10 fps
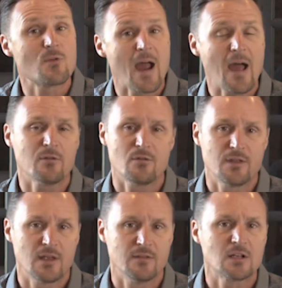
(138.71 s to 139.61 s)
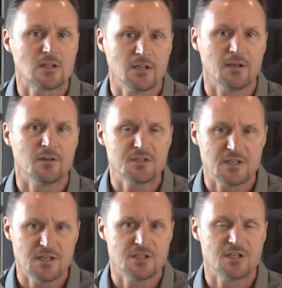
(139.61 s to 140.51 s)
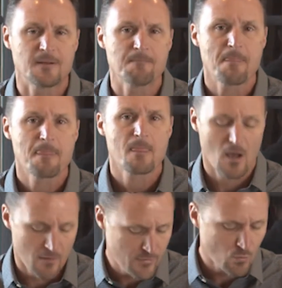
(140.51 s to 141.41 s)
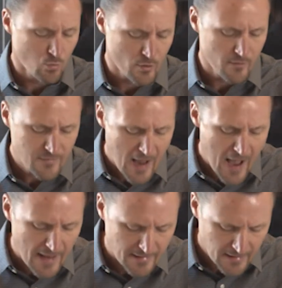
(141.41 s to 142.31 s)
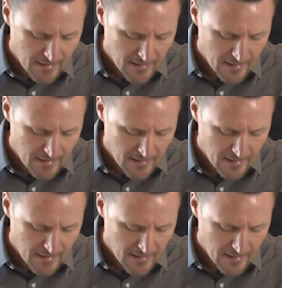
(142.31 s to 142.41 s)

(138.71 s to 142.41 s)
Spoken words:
rather than the clear teaching of the Word of God.